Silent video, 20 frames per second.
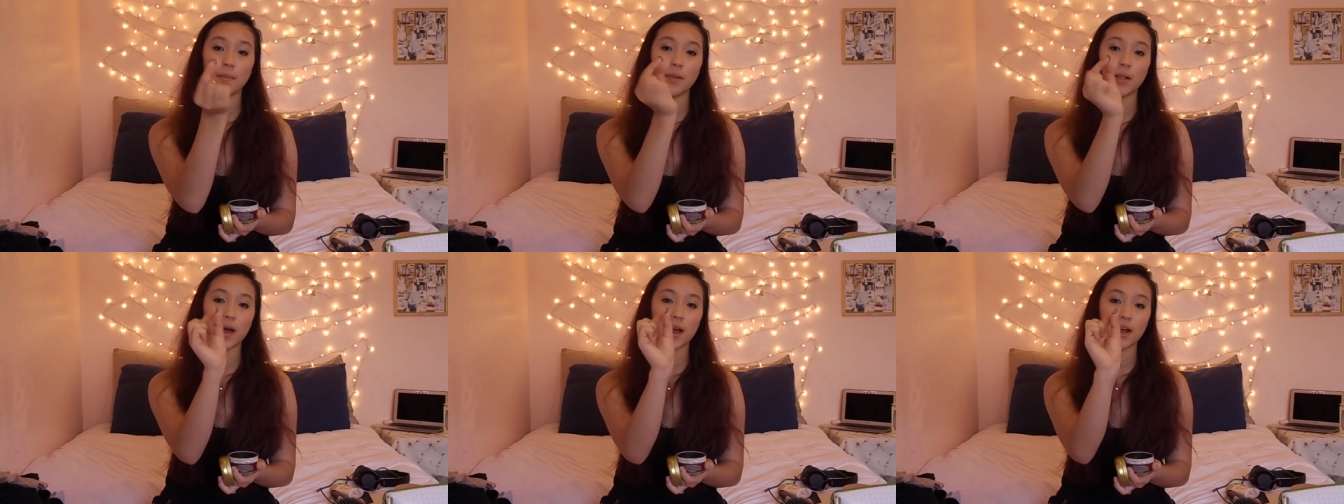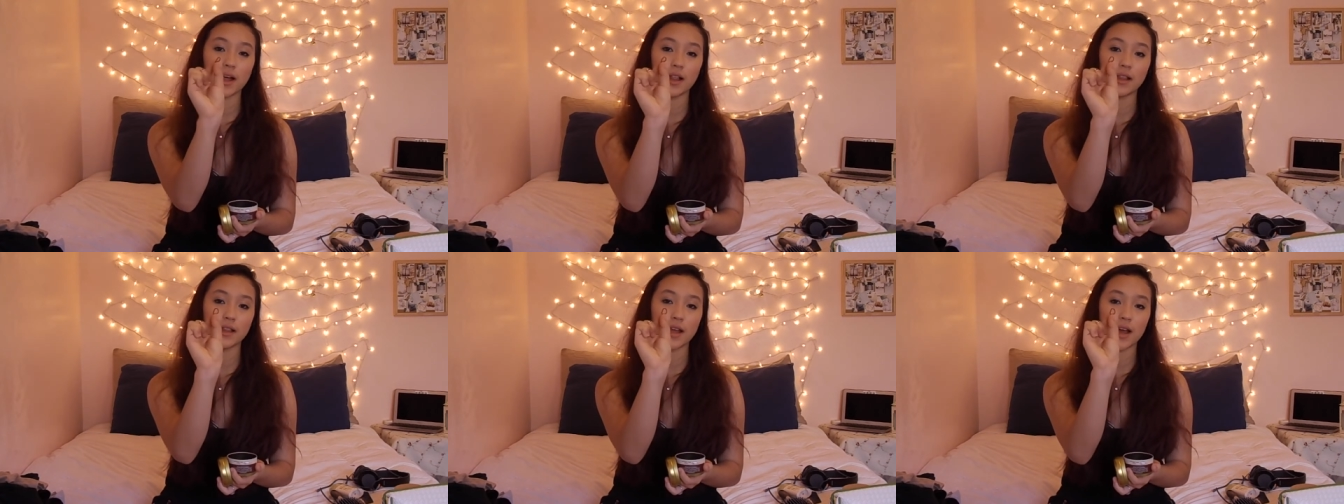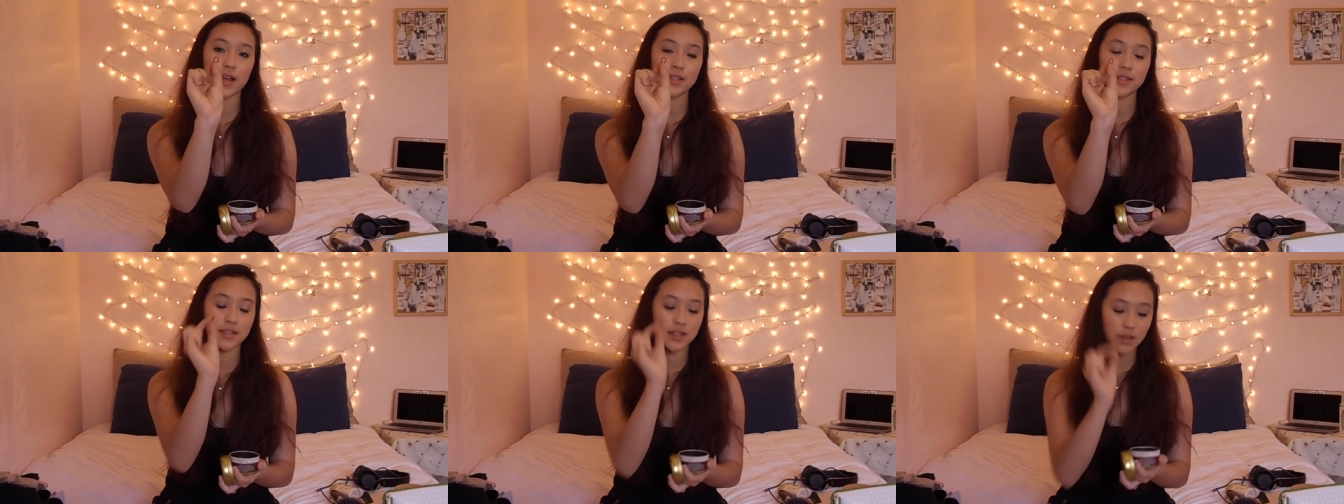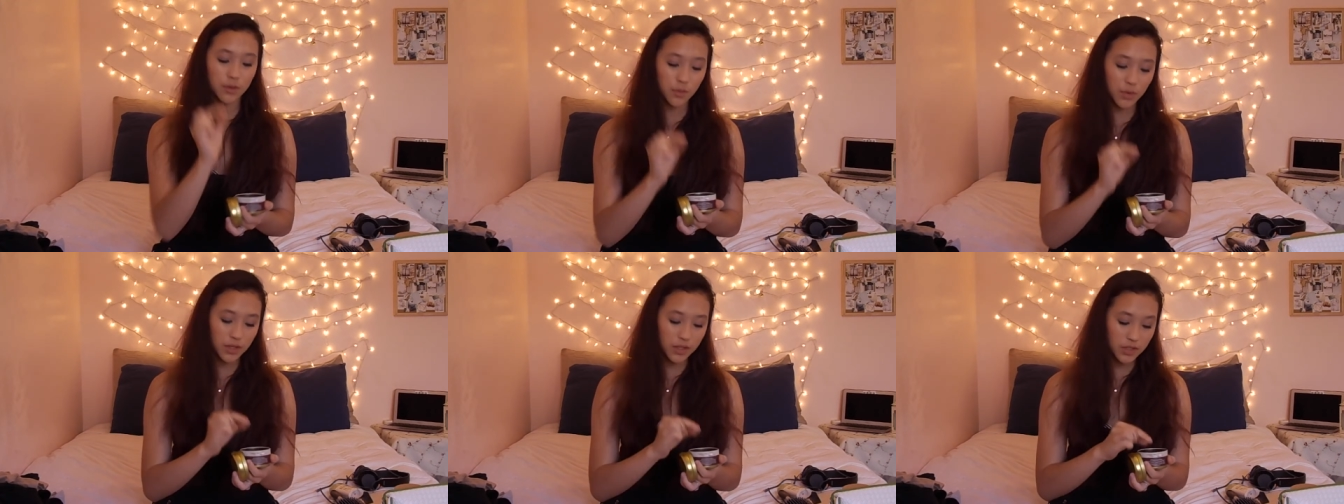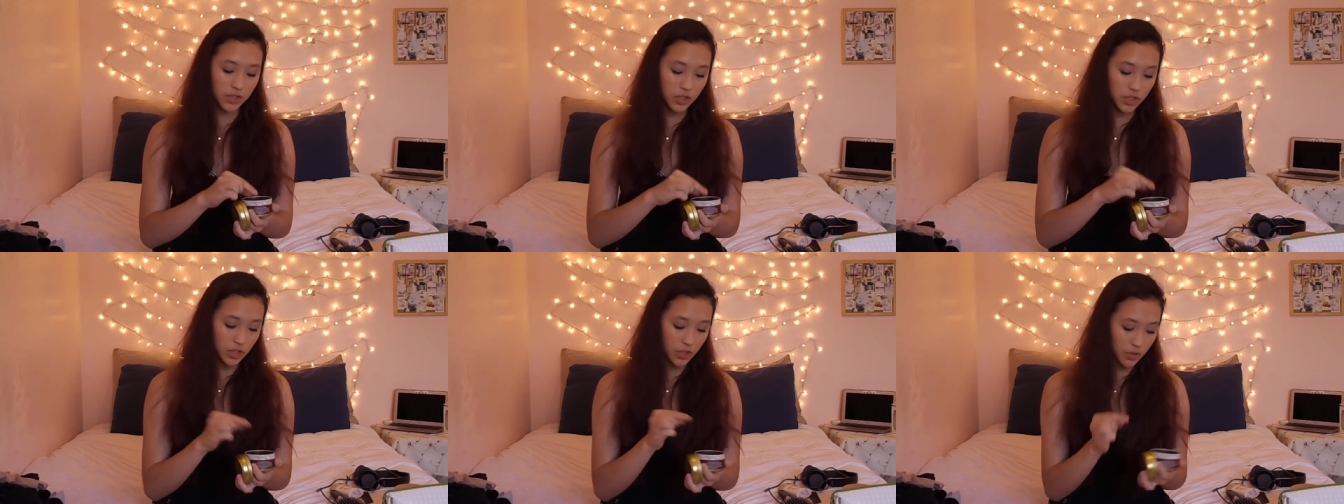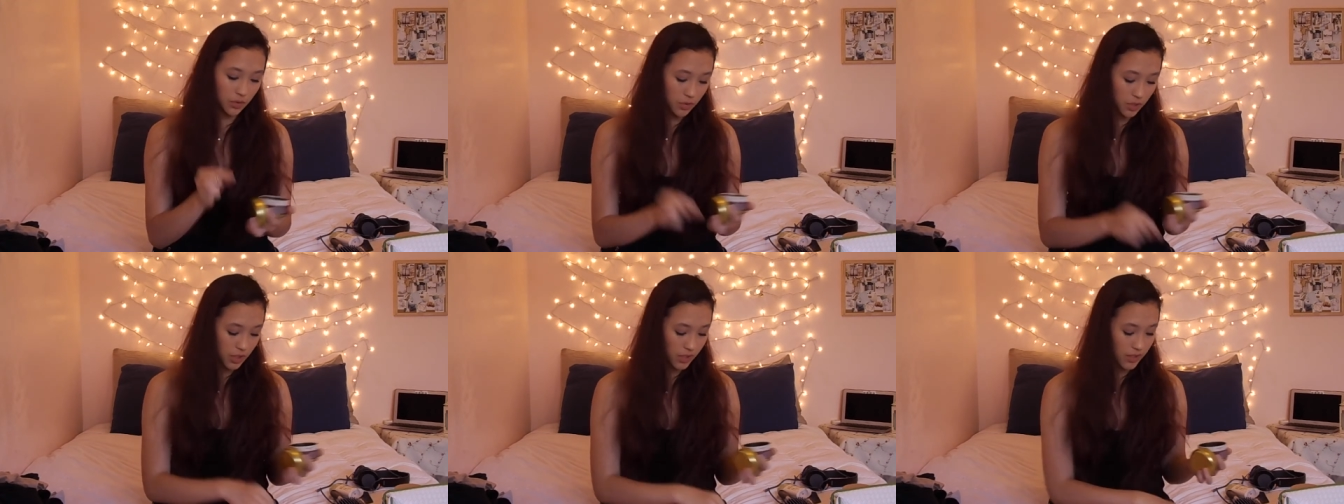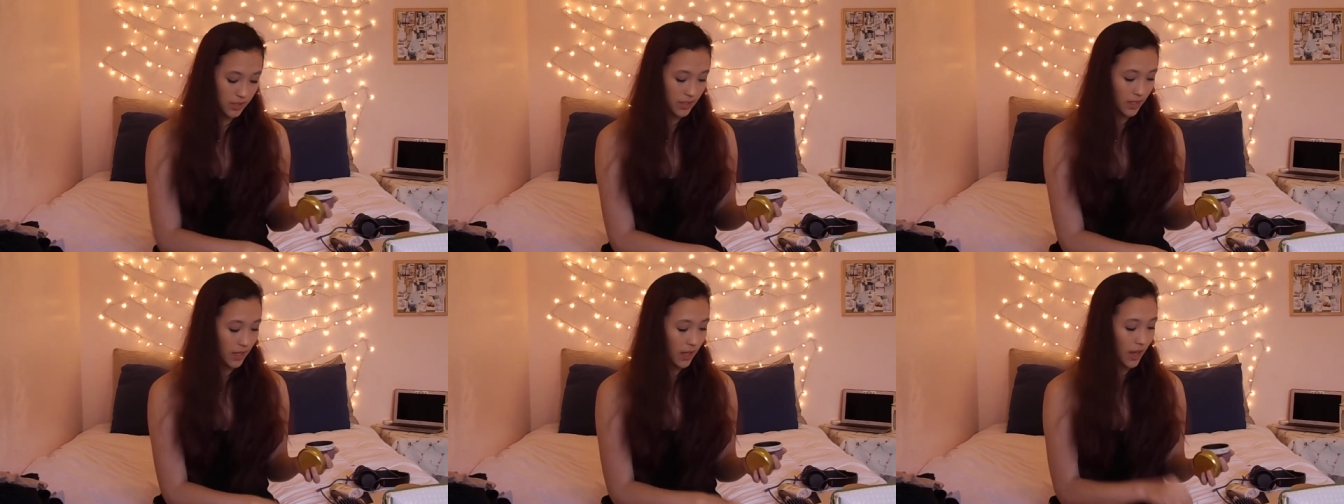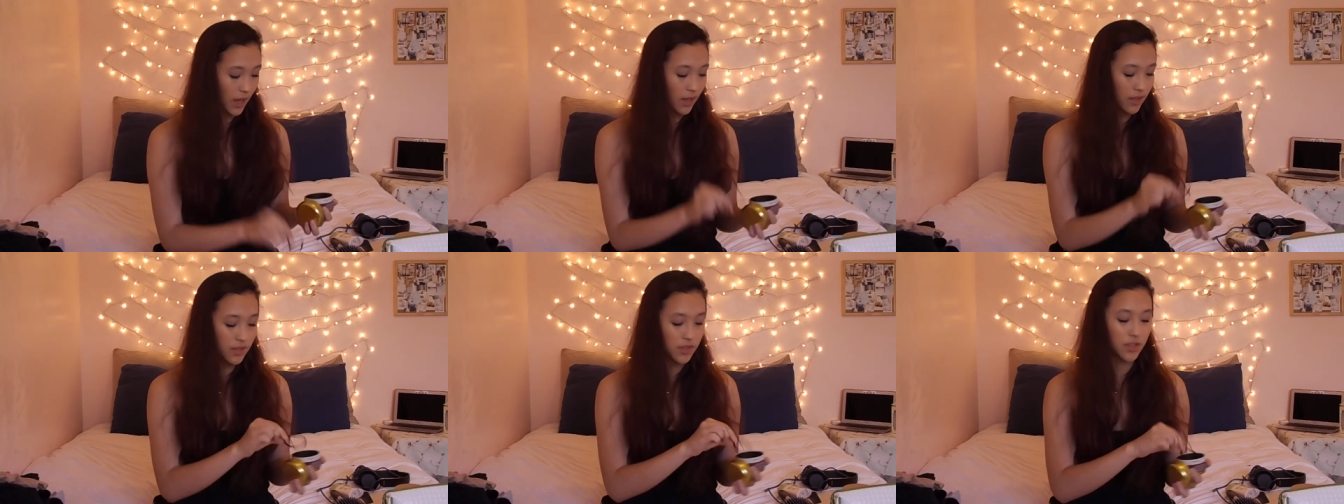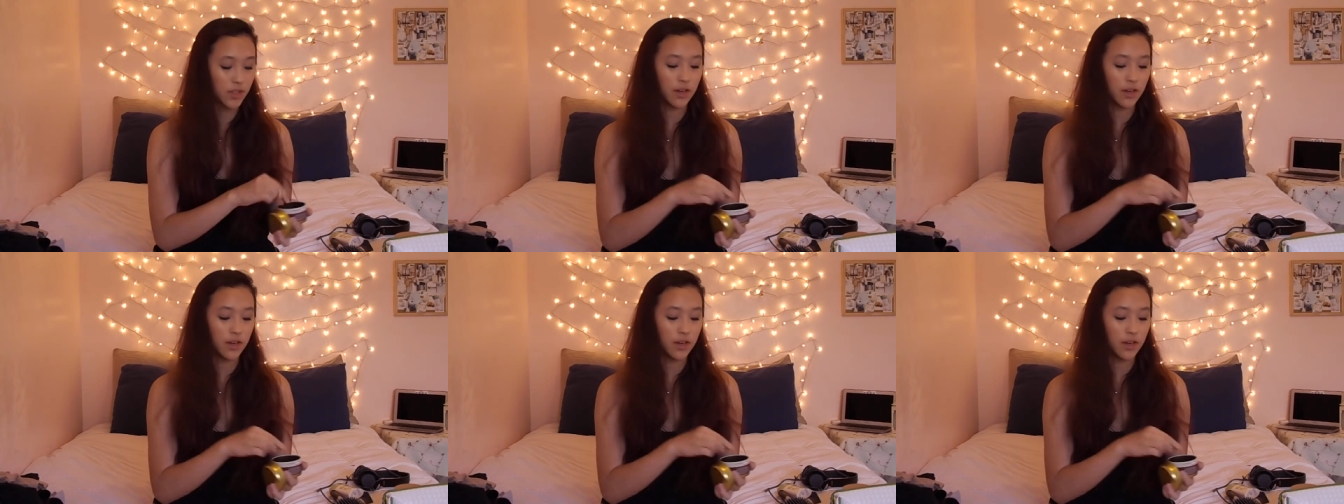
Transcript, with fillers: black elastic ones too, just in case.